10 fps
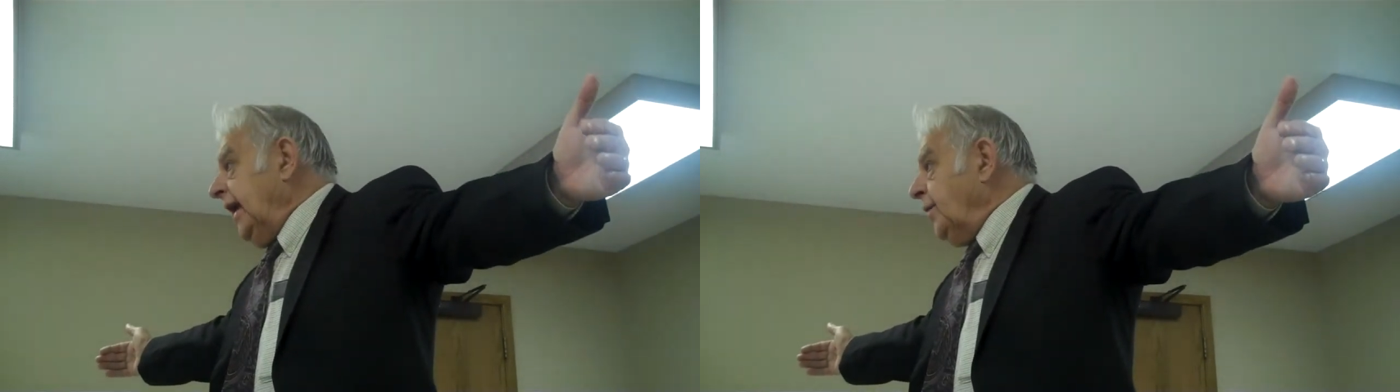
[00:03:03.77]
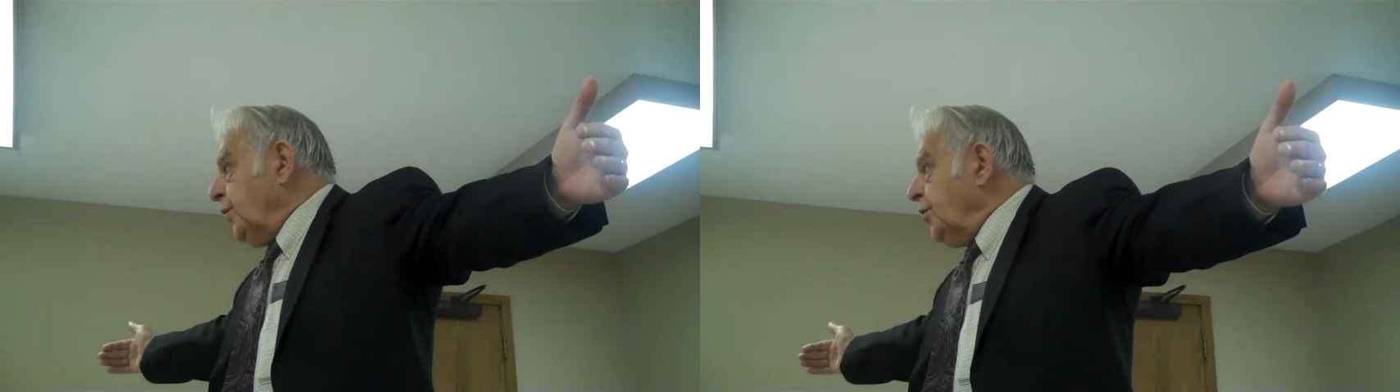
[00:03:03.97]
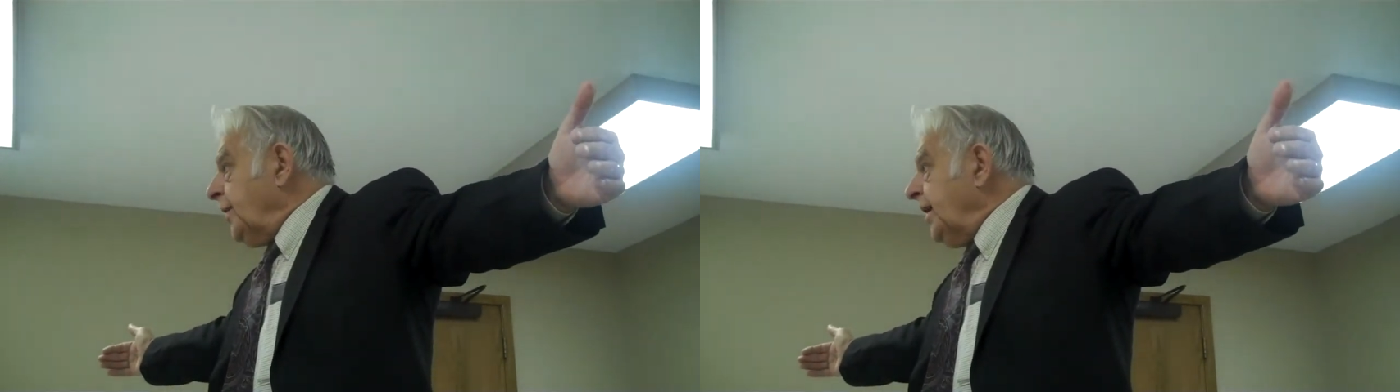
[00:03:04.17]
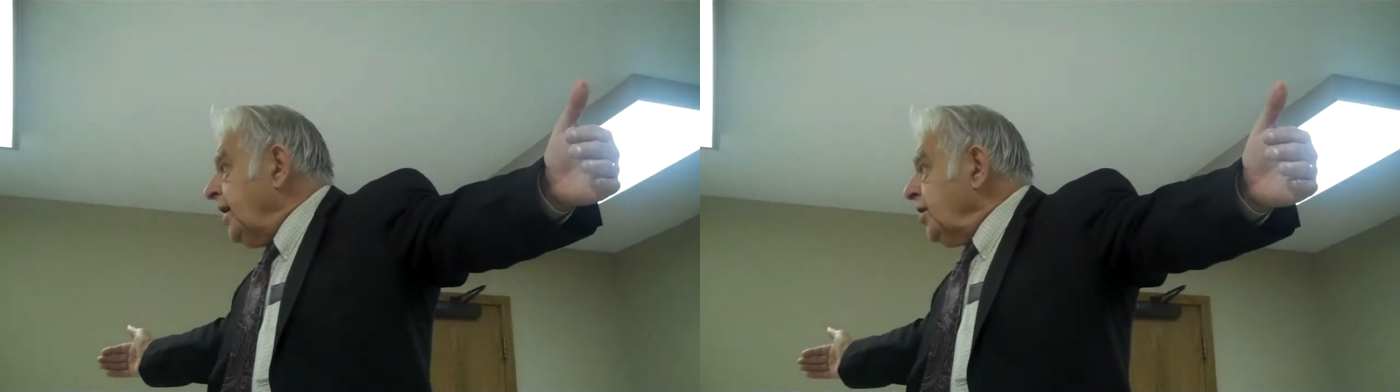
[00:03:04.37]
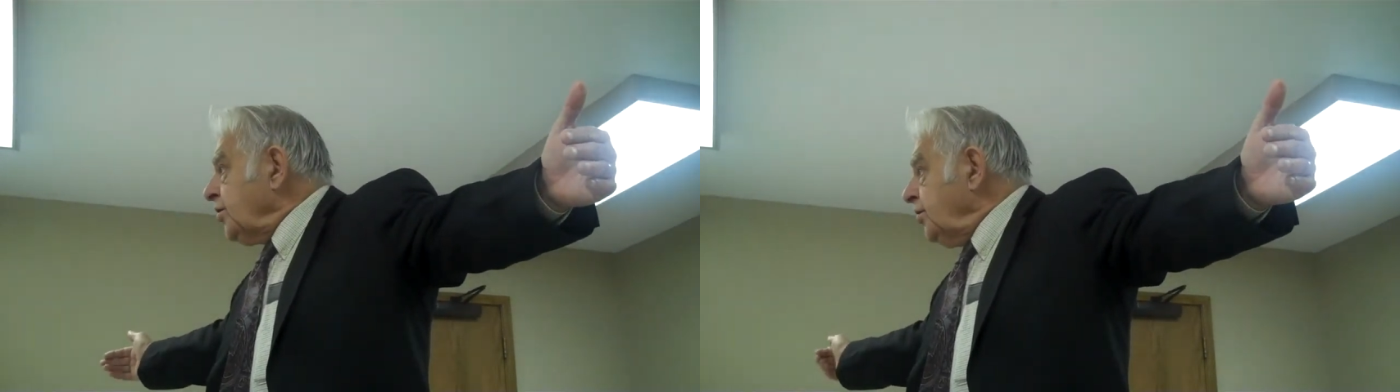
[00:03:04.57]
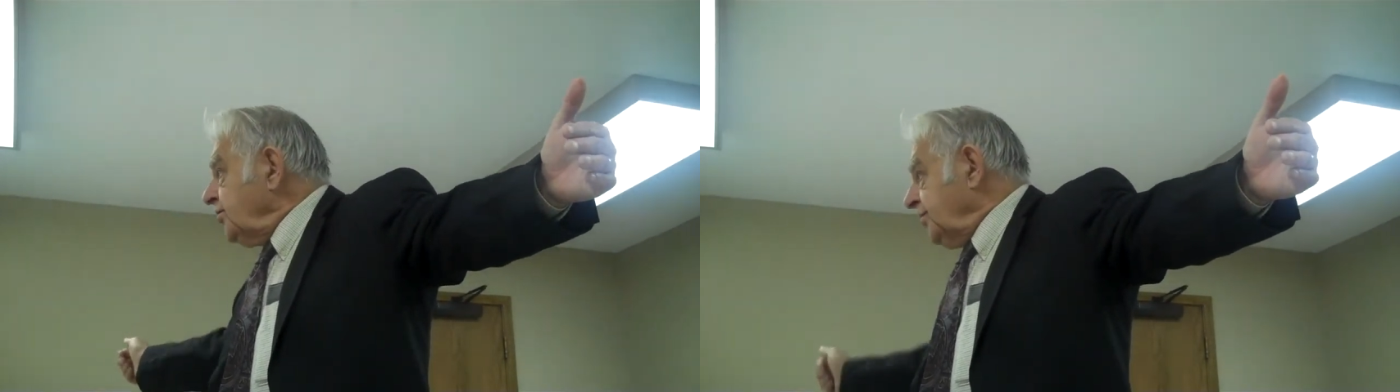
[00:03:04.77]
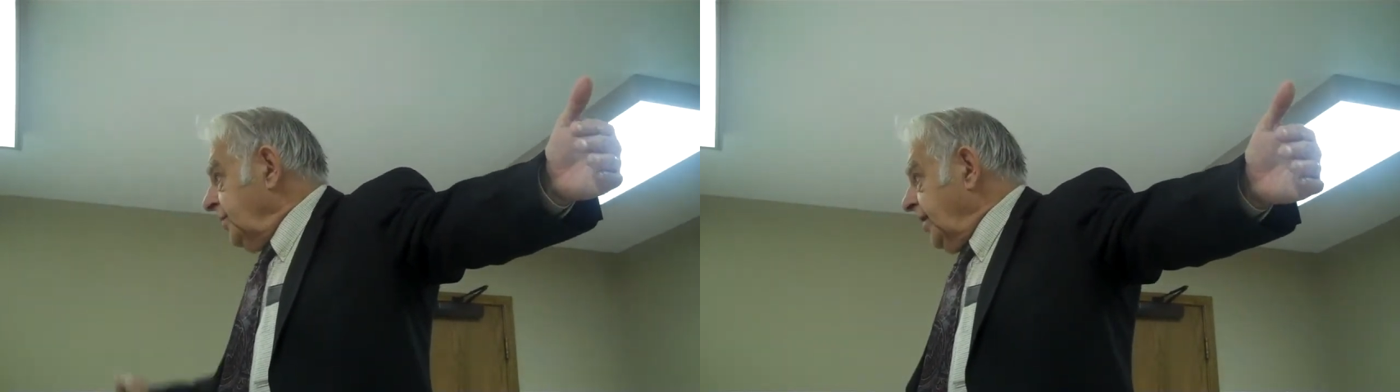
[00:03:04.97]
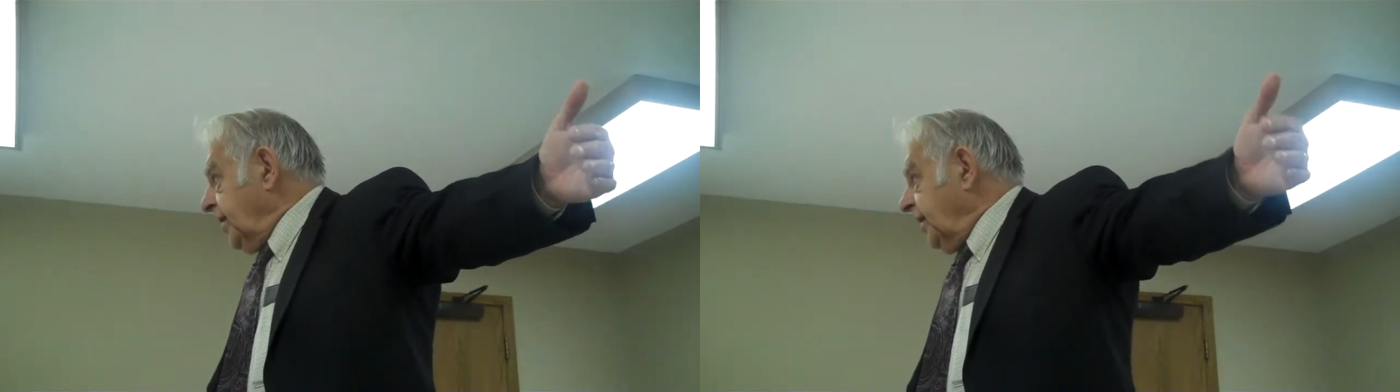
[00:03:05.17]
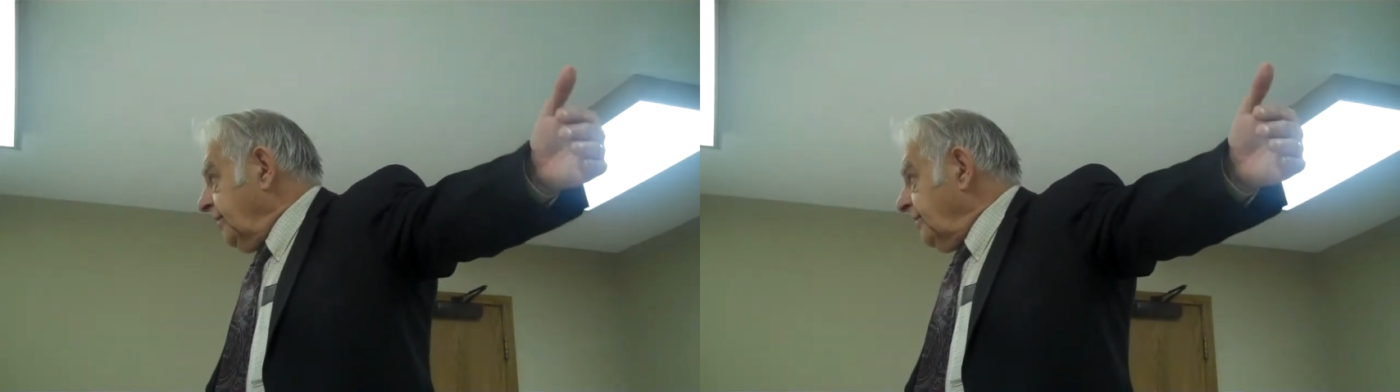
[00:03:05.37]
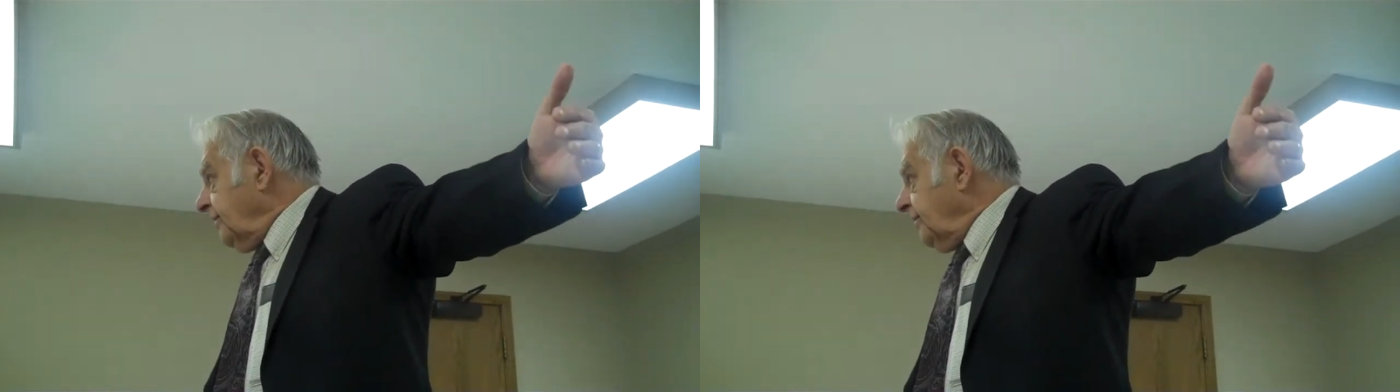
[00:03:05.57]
and Ruby Kusenberry.